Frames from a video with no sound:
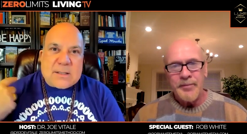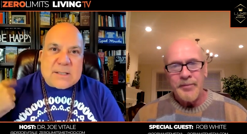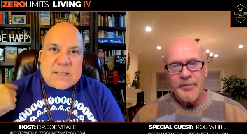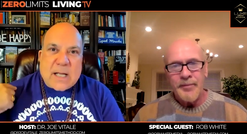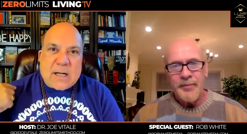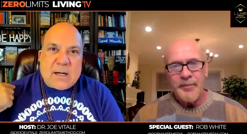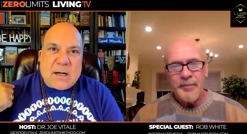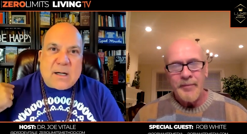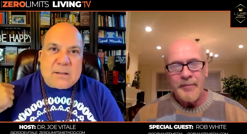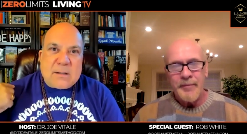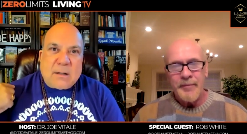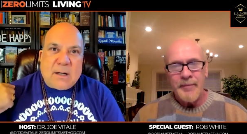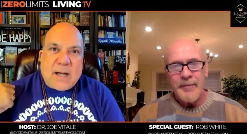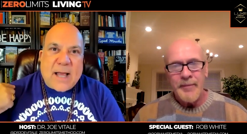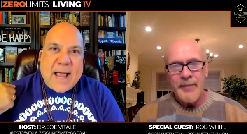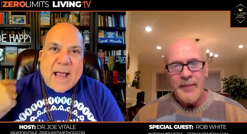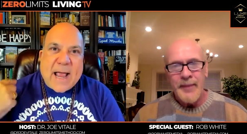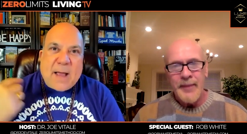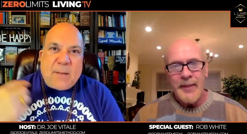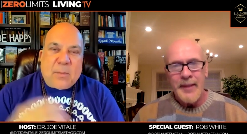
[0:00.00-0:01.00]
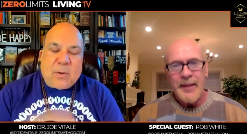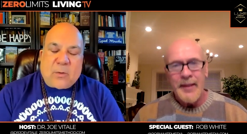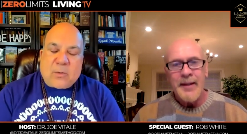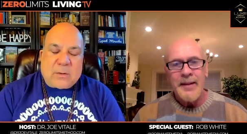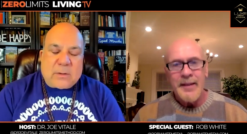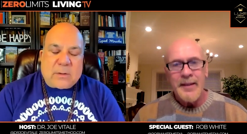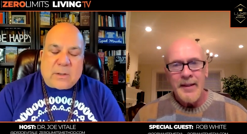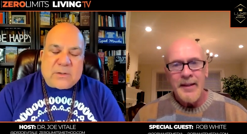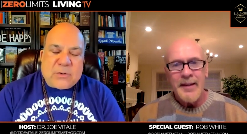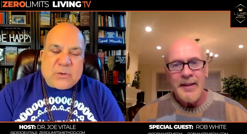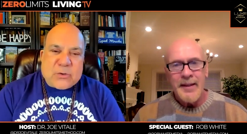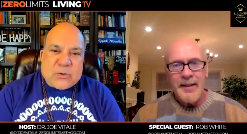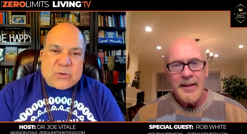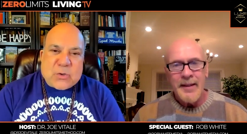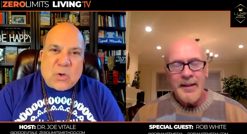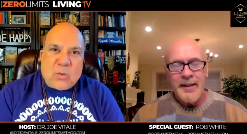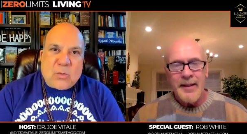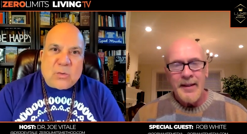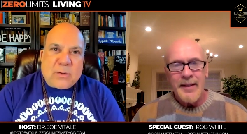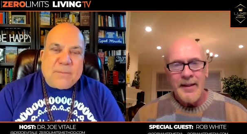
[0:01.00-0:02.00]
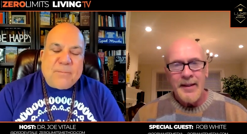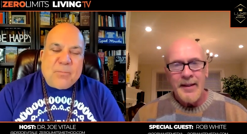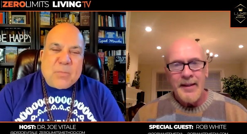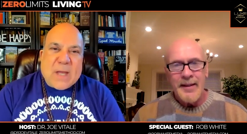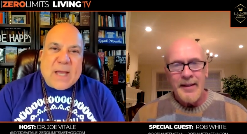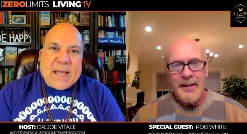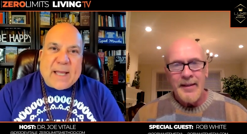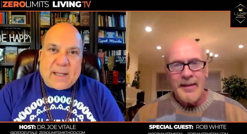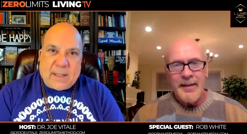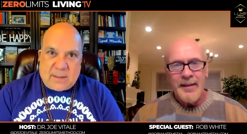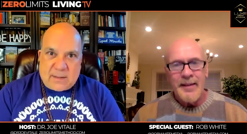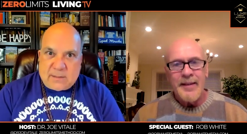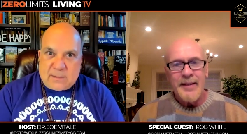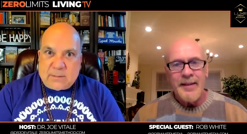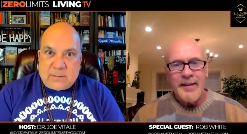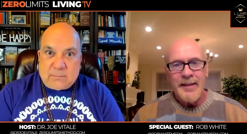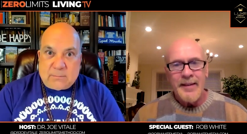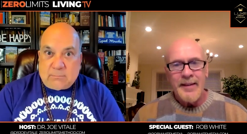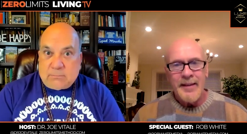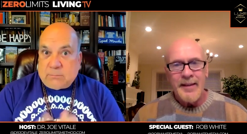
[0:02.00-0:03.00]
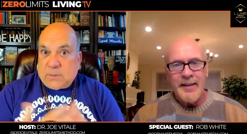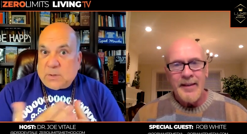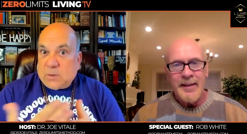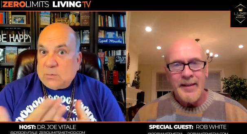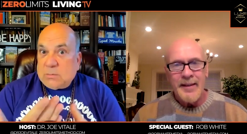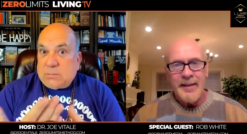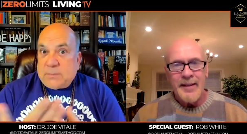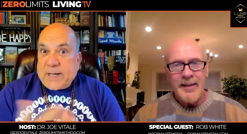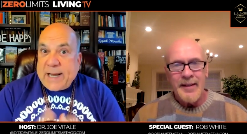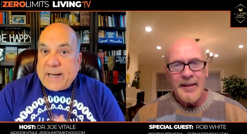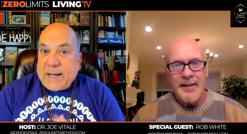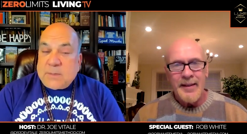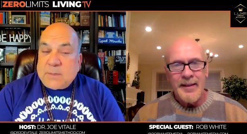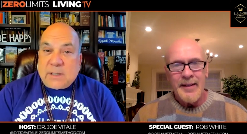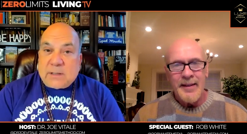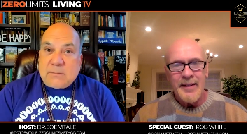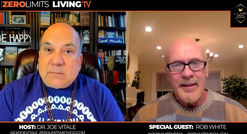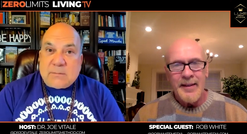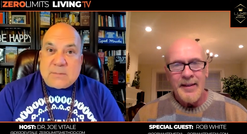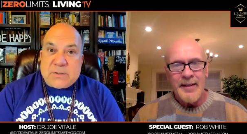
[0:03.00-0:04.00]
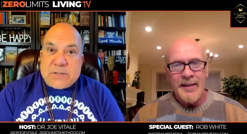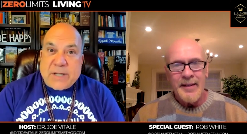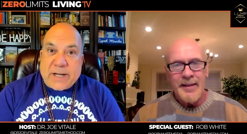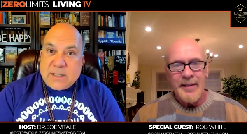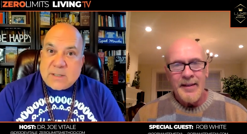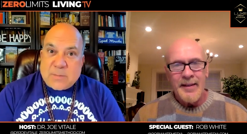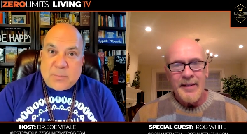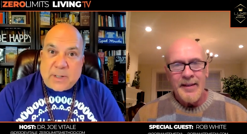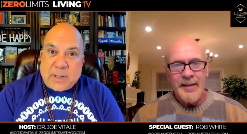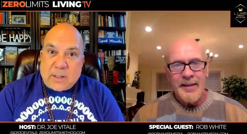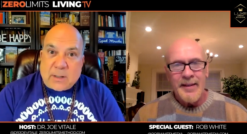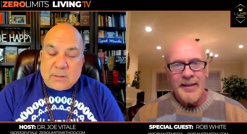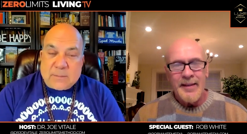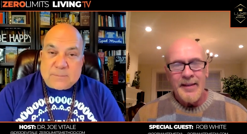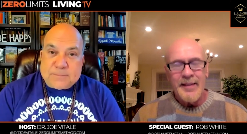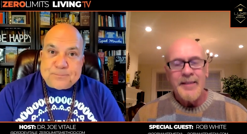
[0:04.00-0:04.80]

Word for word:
Speaker 1: sat on your lap or on your shoulder, and you named it Shakespeare.